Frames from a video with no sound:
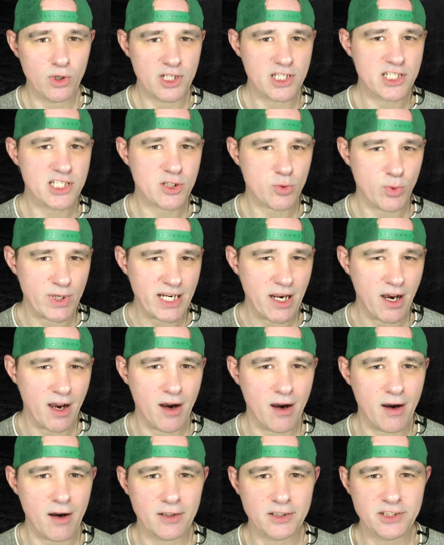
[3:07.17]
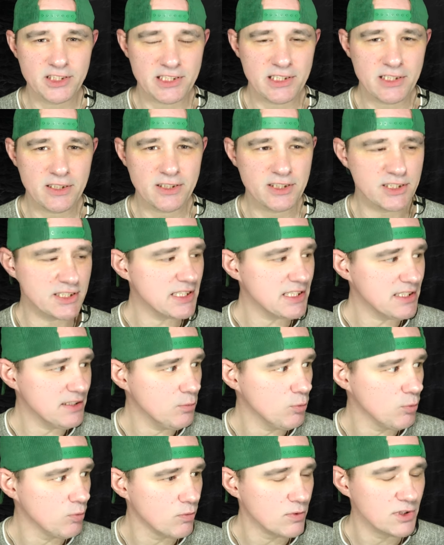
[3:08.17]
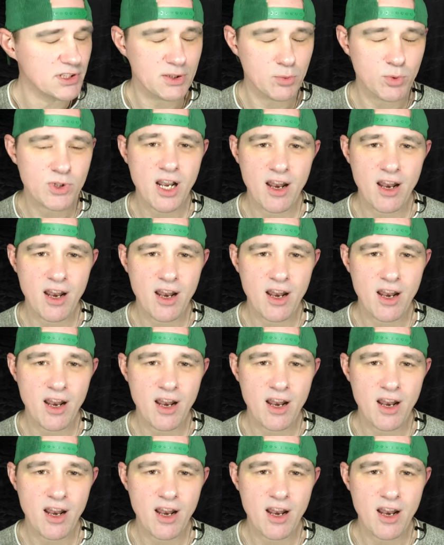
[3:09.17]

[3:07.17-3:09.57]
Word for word: a sweetheart. She was